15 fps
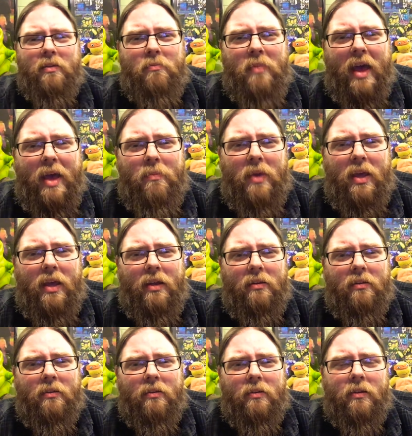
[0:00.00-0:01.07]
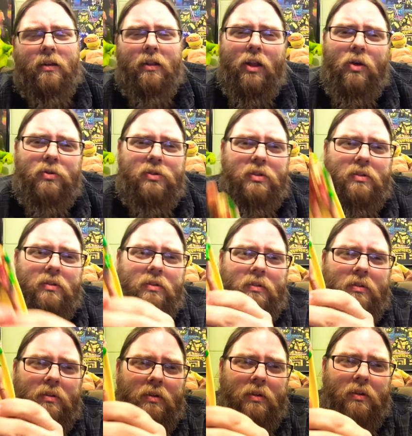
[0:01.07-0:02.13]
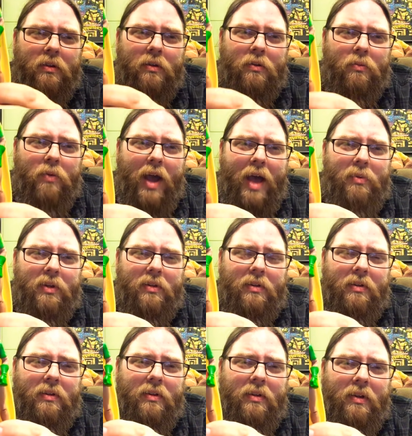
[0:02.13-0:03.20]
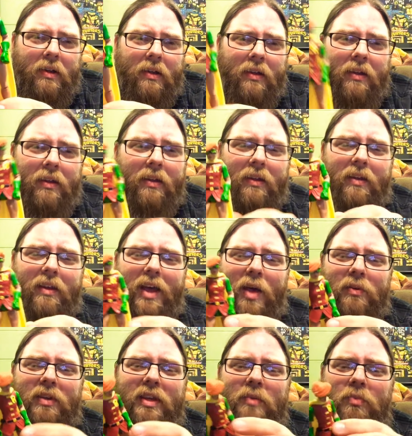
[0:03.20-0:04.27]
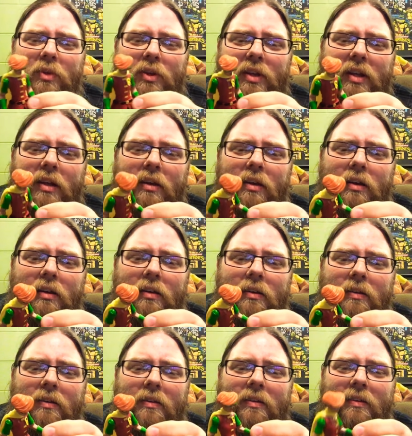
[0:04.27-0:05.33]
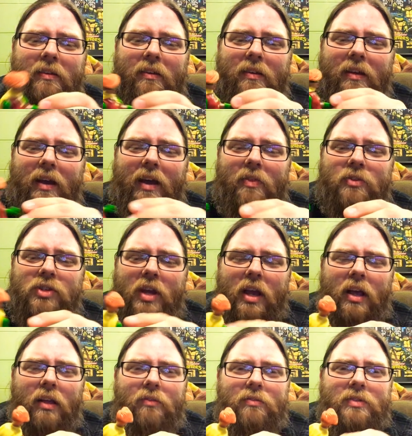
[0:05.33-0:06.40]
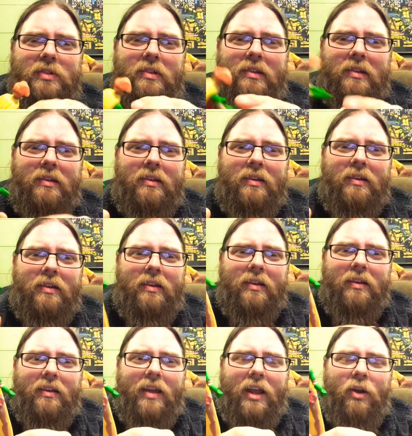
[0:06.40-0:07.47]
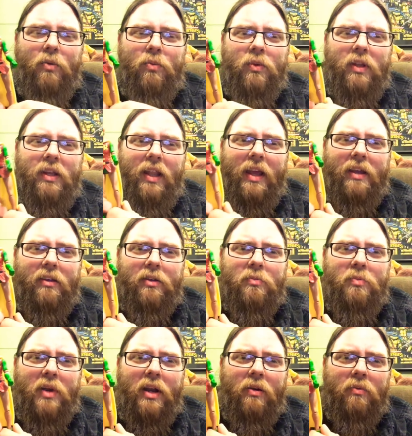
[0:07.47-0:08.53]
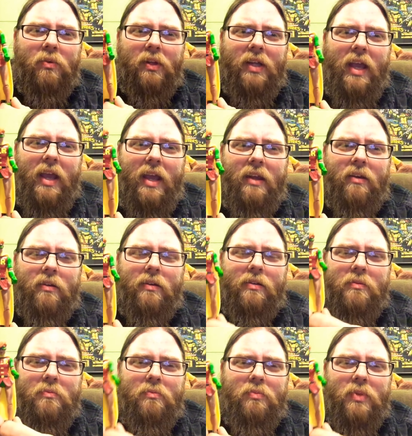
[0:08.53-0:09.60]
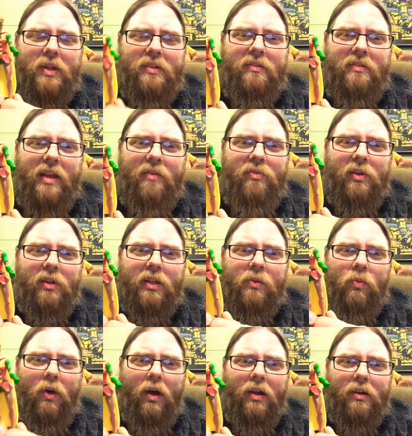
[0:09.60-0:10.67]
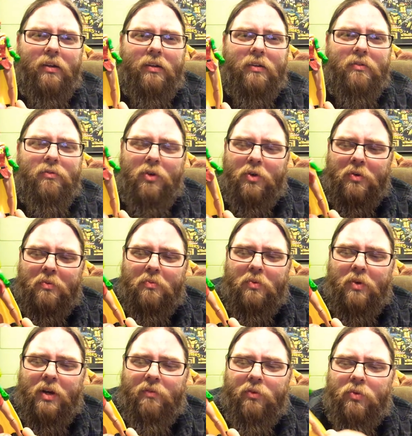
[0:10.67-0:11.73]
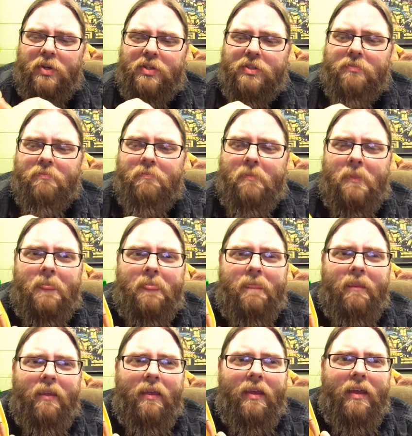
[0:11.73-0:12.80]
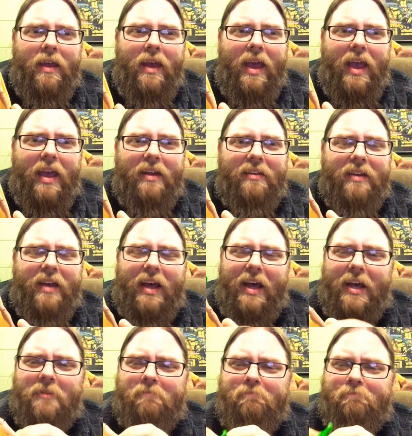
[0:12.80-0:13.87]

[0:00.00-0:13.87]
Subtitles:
Batman? Close. Robin. I keep looking at her on the shelves. I don't really like her, but I don't really hate her. But I definitely want her for whatever reason. And I'm